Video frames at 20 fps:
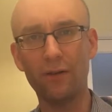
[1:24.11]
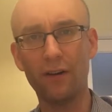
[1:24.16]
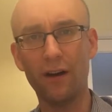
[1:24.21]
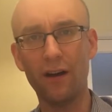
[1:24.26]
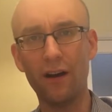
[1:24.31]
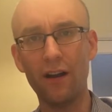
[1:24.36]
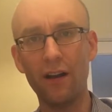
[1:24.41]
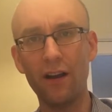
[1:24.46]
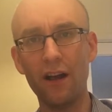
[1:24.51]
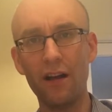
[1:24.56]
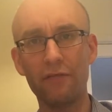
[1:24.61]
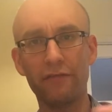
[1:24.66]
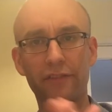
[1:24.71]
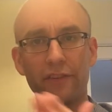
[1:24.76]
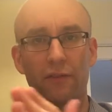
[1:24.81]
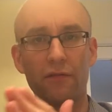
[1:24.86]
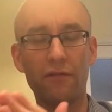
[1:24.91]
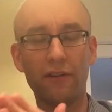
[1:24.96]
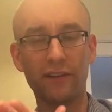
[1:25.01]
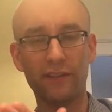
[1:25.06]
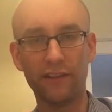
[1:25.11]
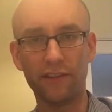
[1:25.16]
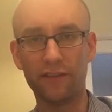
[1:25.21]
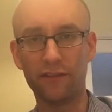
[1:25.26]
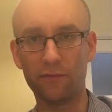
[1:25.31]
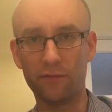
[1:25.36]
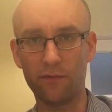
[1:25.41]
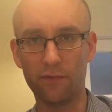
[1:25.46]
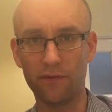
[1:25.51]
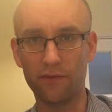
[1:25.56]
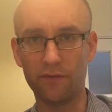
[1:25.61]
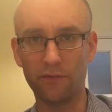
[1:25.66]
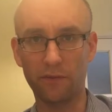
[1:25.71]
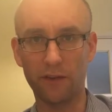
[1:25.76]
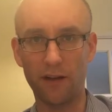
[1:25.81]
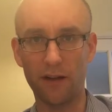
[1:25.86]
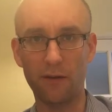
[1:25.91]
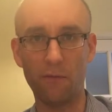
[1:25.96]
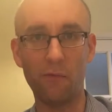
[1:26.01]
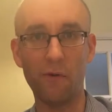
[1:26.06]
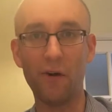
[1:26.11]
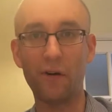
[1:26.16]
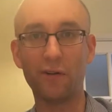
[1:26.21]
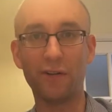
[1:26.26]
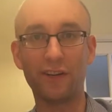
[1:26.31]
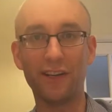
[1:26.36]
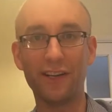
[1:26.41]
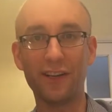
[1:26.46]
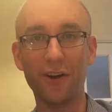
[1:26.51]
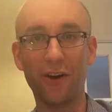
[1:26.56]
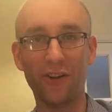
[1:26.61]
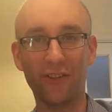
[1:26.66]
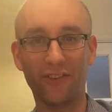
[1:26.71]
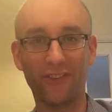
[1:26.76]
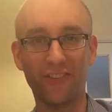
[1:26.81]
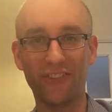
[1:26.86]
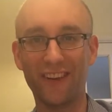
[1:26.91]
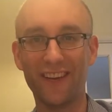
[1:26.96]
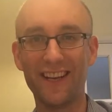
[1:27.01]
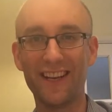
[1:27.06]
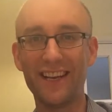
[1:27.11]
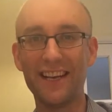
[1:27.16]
Our loves are oriented towards worldly gods,